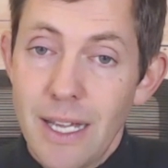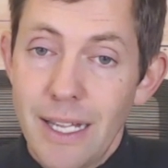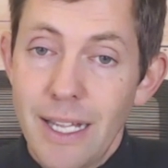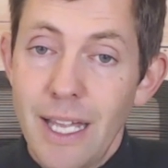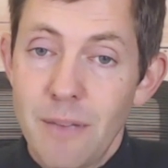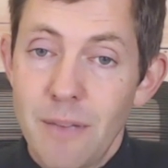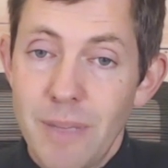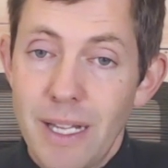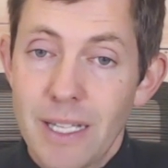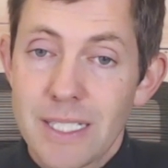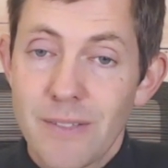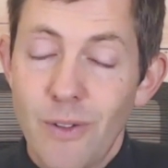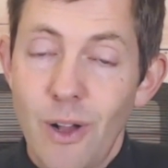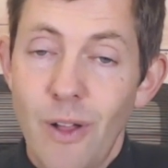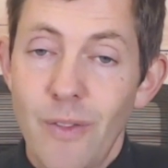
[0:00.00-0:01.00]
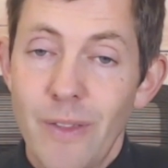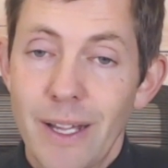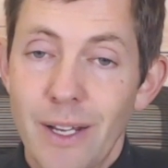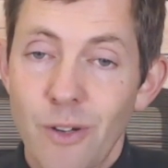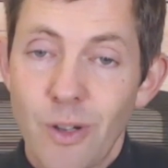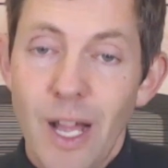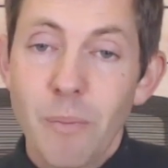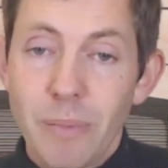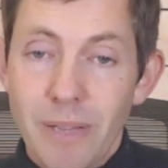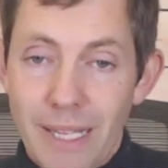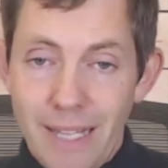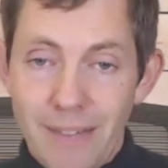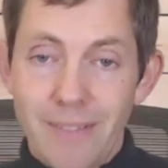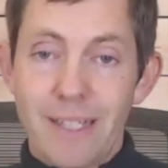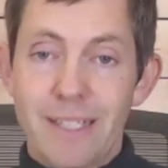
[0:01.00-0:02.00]
Again, because of all the
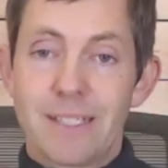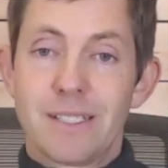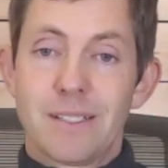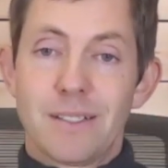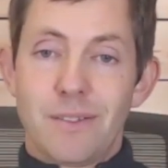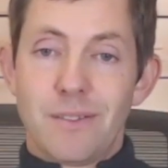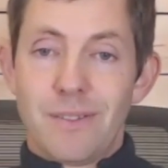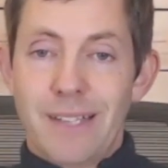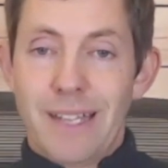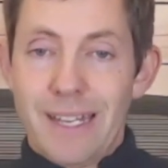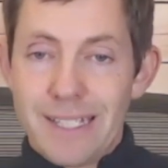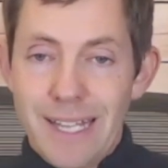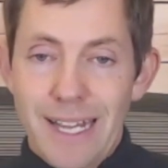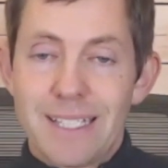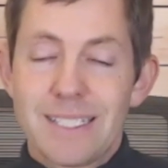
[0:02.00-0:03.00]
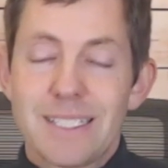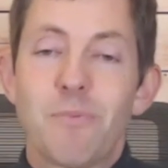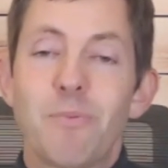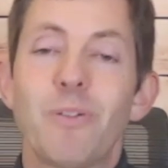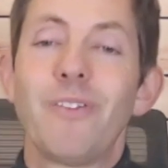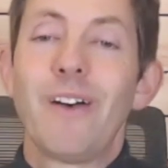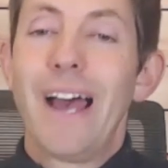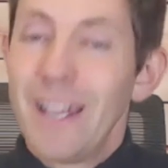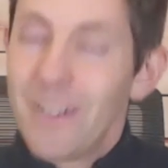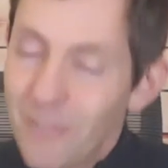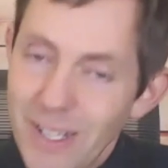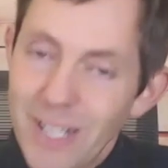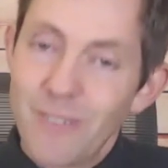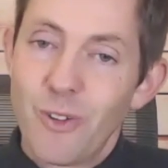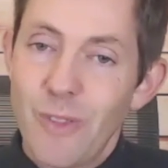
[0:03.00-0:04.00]
cropland that it takes to provide
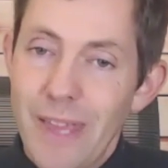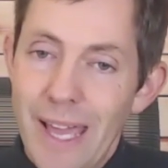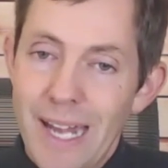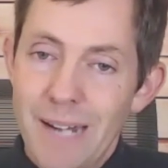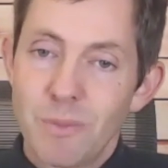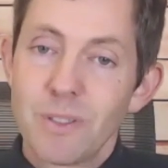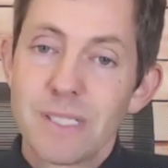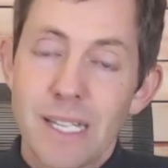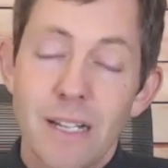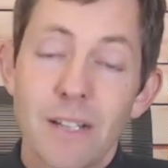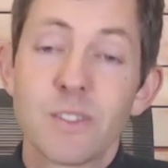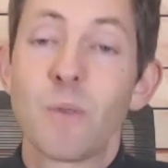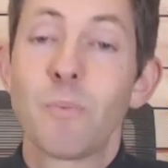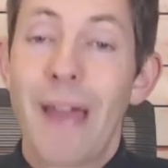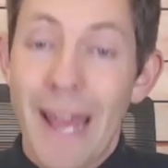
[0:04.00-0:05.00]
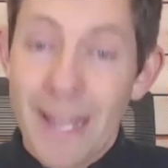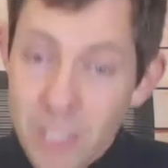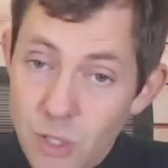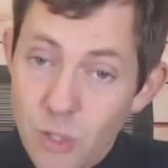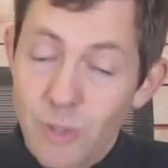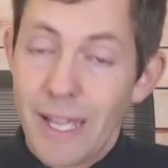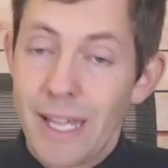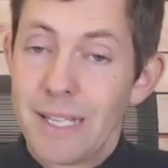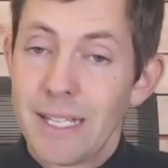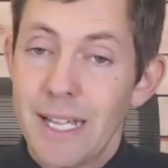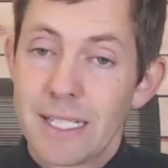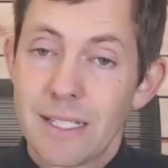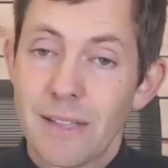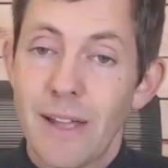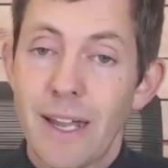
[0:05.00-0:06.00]
feed for the animals, and also pasture land
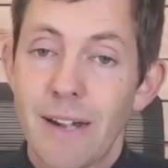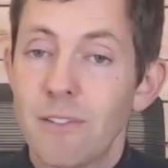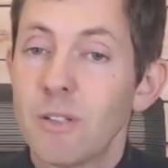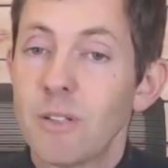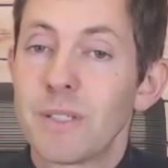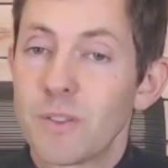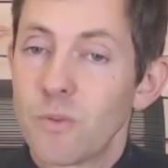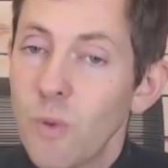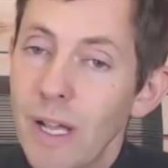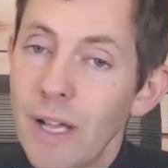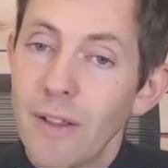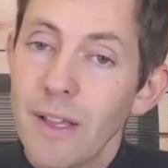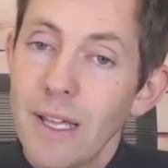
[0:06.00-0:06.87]
takes a lot of room as well.